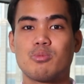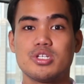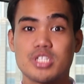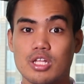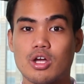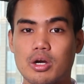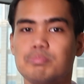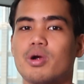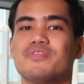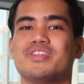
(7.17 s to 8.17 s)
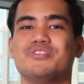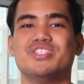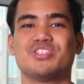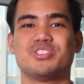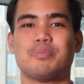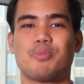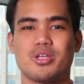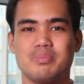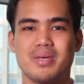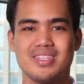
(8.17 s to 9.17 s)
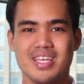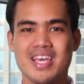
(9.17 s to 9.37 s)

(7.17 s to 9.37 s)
Royce Aguilar, part of the research department.